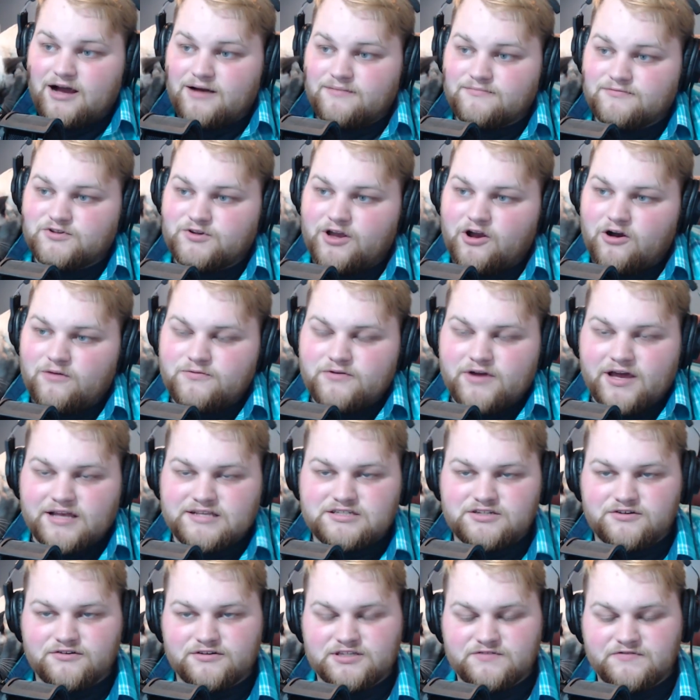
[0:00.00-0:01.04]
So I hope you guys
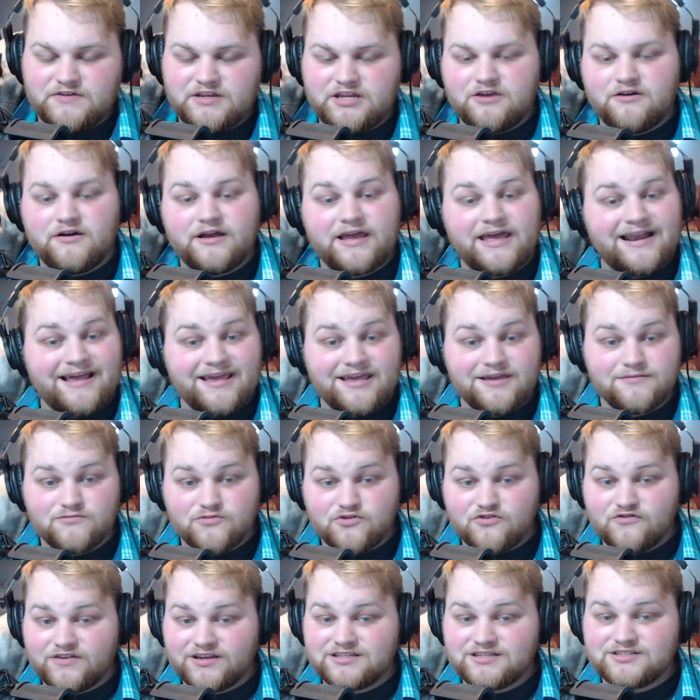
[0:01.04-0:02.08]
enjoyed this video. Again, I am
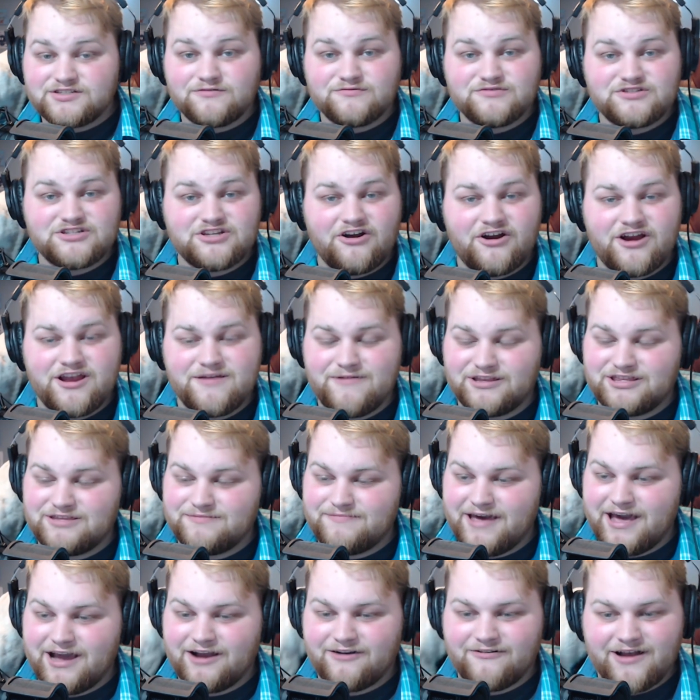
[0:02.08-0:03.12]
moving, so I'm sorry about the
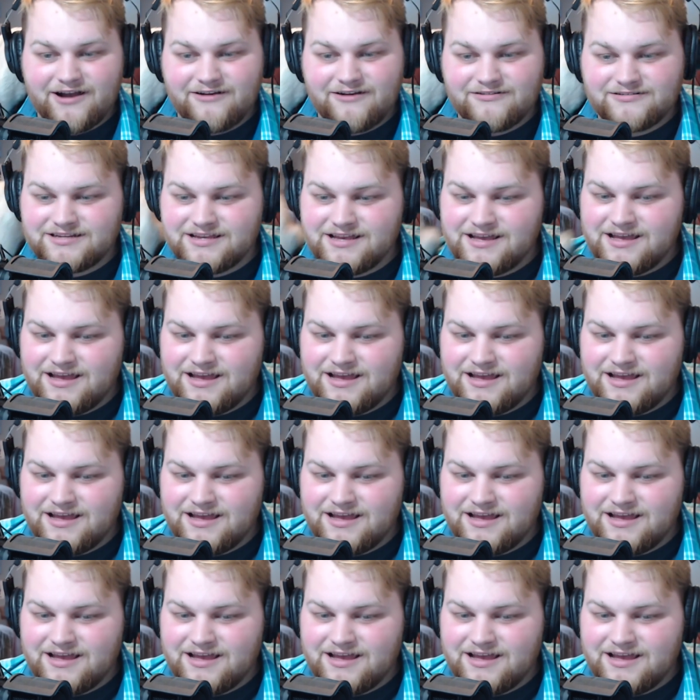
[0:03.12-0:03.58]
background.